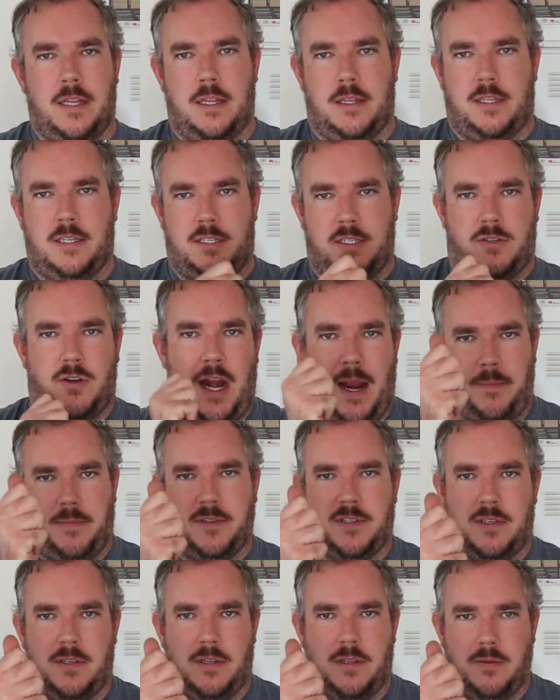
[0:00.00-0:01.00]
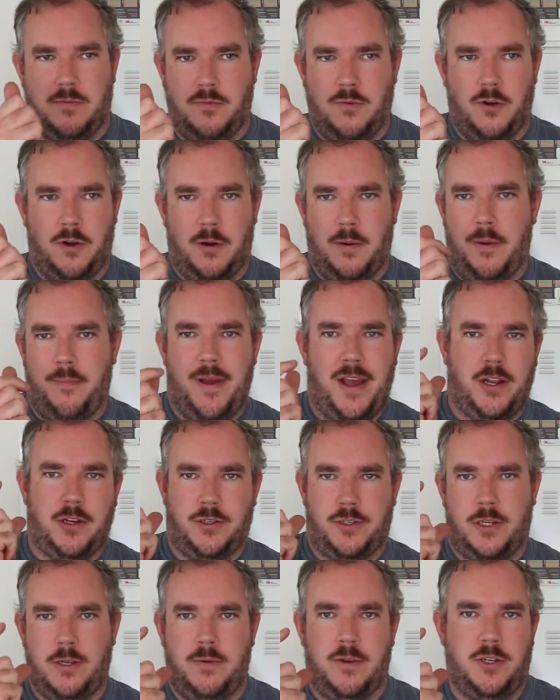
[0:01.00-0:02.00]
The straps were
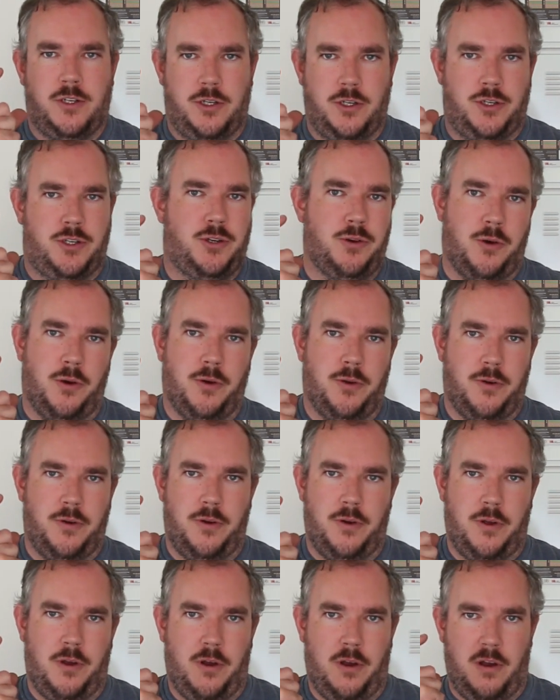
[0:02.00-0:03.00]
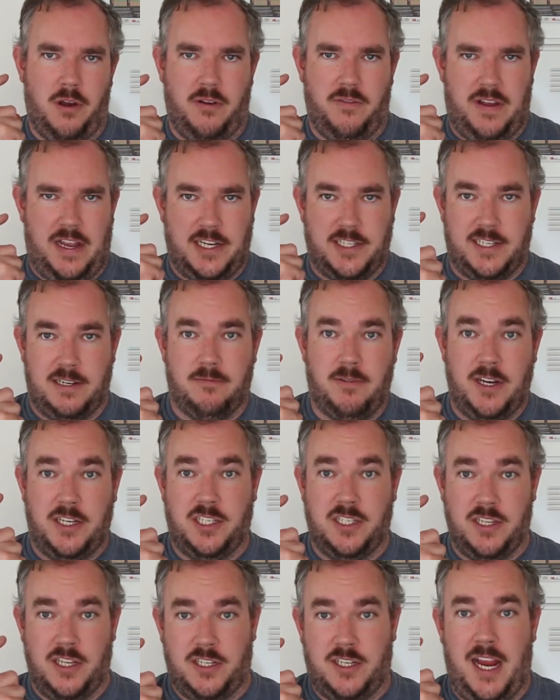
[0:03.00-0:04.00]
about 2 inches short of actually
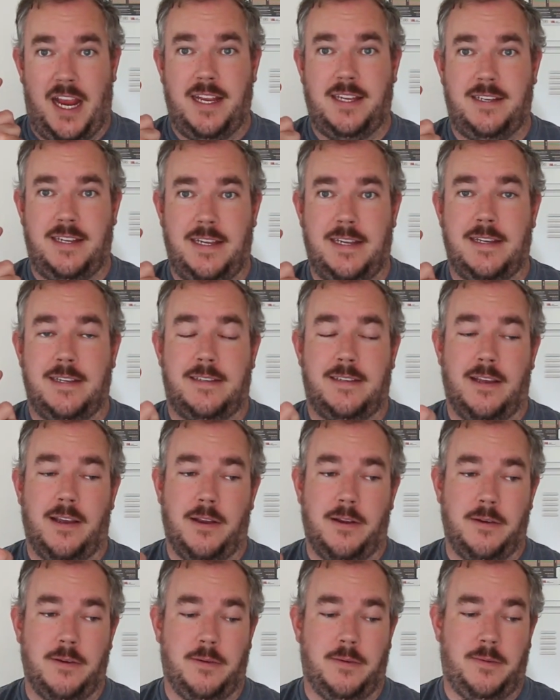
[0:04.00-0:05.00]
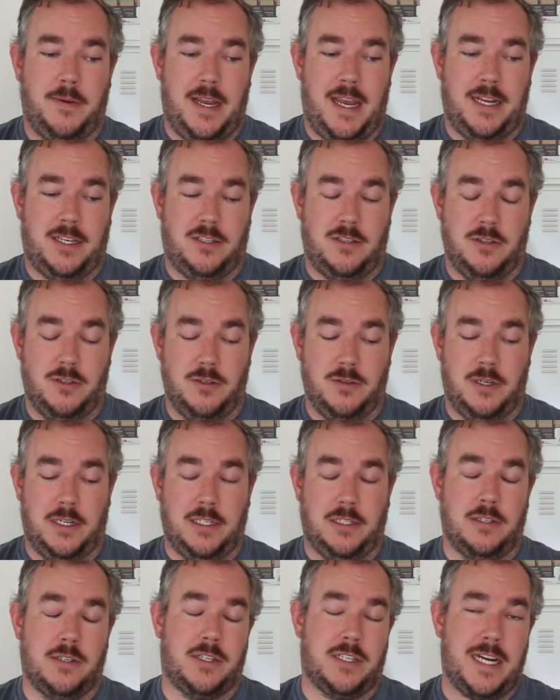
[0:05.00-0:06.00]
reaching the chassis, so we had to do a
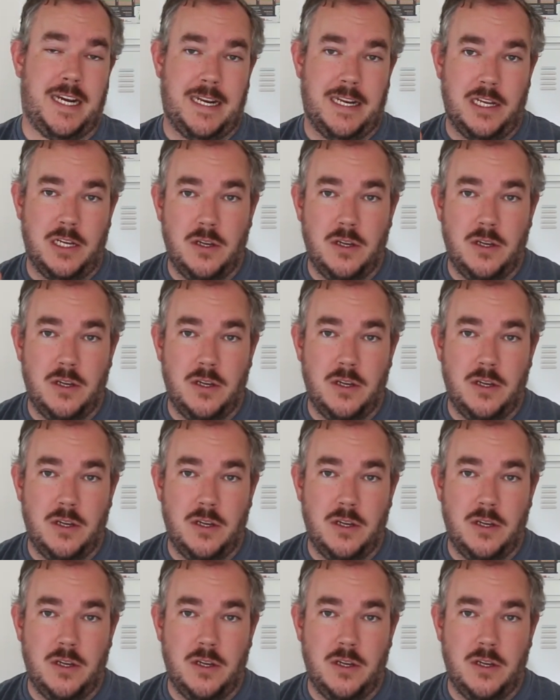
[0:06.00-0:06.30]
little cheat